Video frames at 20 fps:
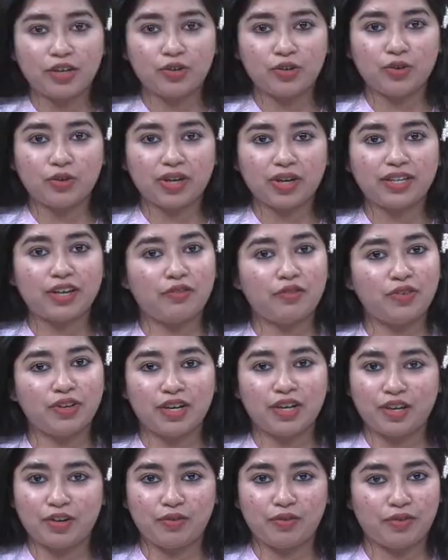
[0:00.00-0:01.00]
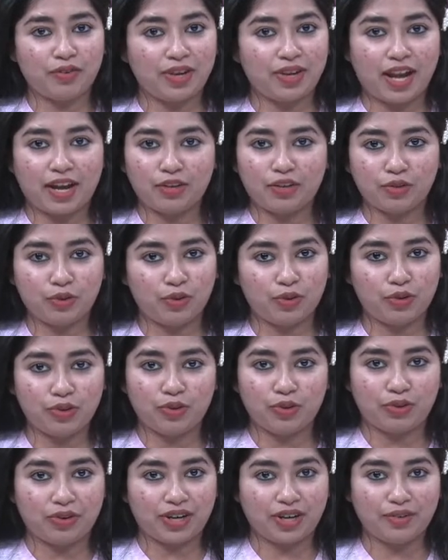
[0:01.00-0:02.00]
to Ukraine, definitely we will like to go
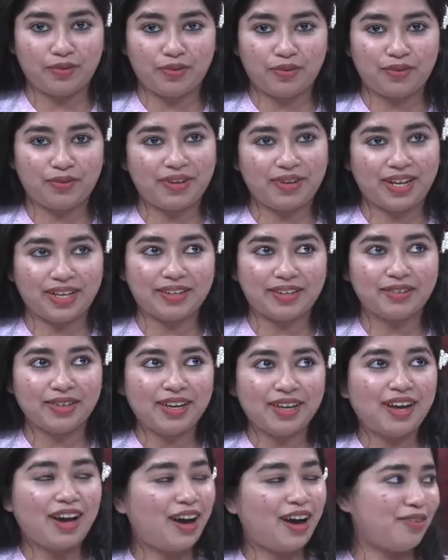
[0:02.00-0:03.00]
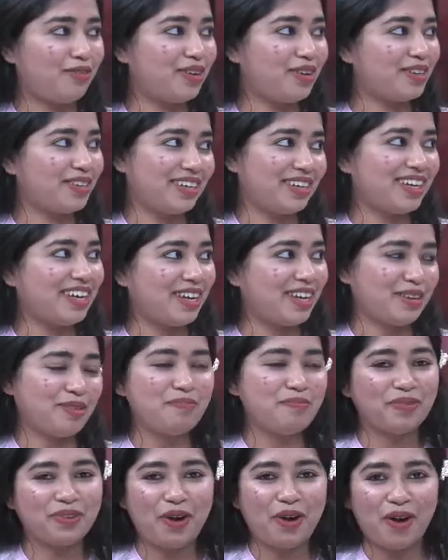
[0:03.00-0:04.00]
Ukraine. Like, our
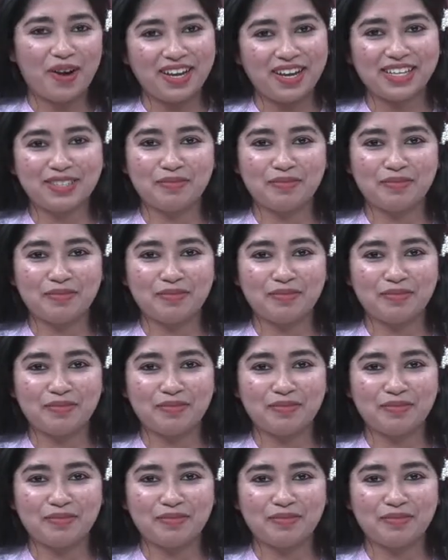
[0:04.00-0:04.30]
college